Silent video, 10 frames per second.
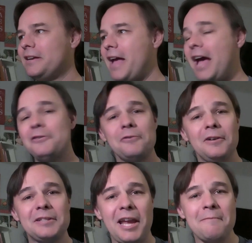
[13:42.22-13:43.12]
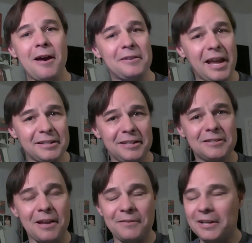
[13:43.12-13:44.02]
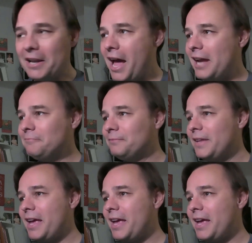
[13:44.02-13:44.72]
Asteroids came out in 1979.